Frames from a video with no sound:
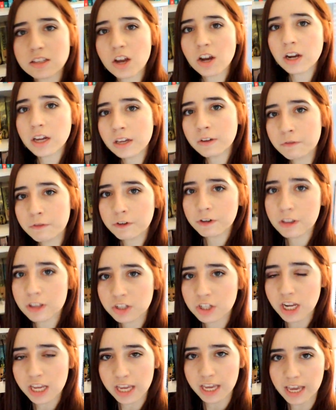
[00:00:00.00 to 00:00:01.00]
Sorry for
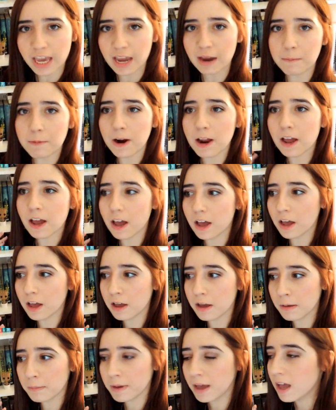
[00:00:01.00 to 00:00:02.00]
the shaky camera.
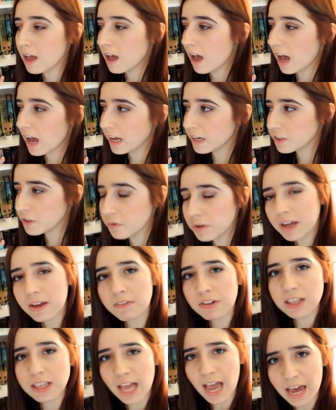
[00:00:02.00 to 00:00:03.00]
I don't
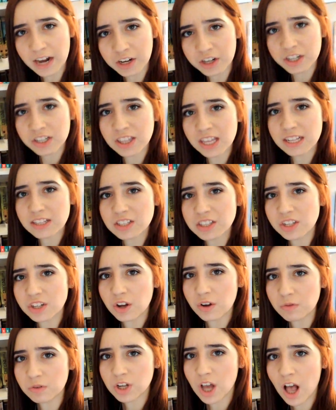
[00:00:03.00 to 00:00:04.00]
have a ladder that's, you
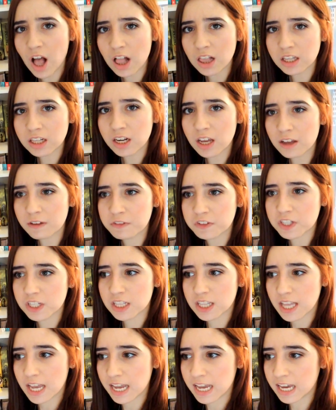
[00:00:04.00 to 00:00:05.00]
know, tall enough
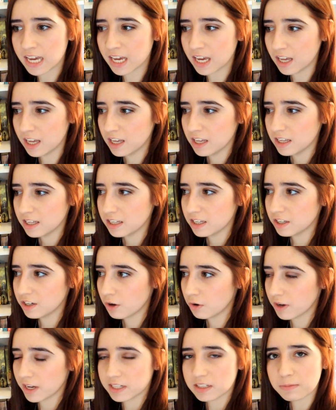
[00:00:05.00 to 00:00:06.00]
to like, you
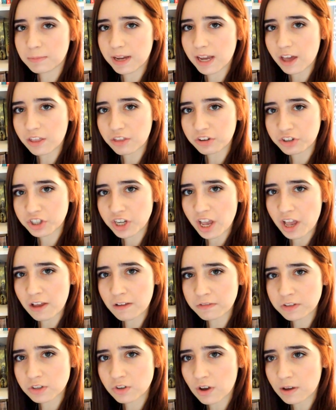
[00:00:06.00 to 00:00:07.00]
know, get to my other
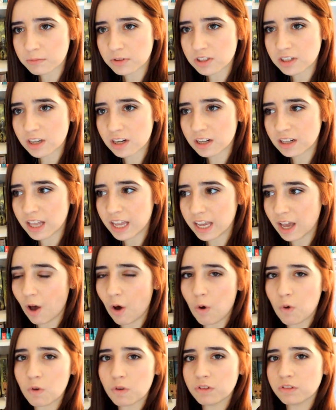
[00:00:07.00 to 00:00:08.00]
shelves, so I'm just gonna like
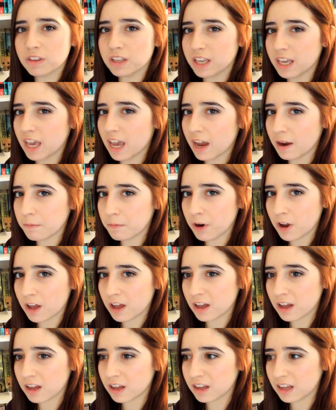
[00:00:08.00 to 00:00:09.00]
hold the
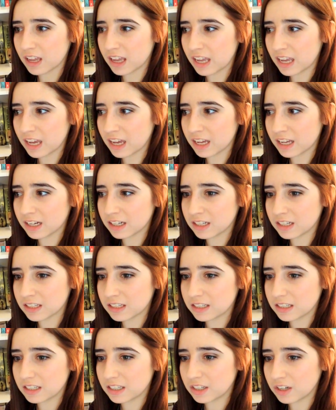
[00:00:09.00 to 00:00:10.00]
camera
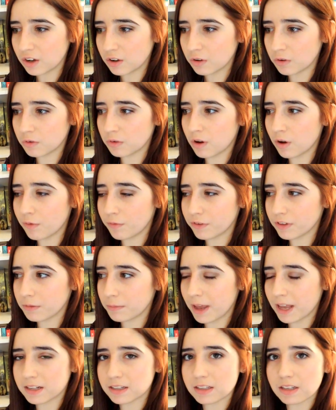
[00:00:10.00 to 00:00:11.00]
and, you know, hope for
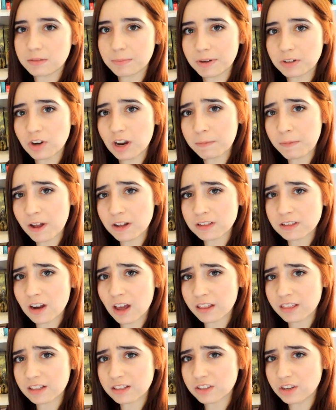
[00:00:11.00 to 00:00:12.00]
the best, because my tripod's
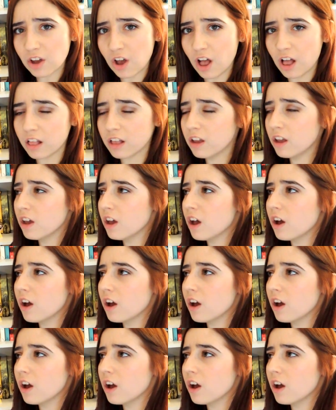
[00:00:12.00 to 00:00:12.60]
not this tall.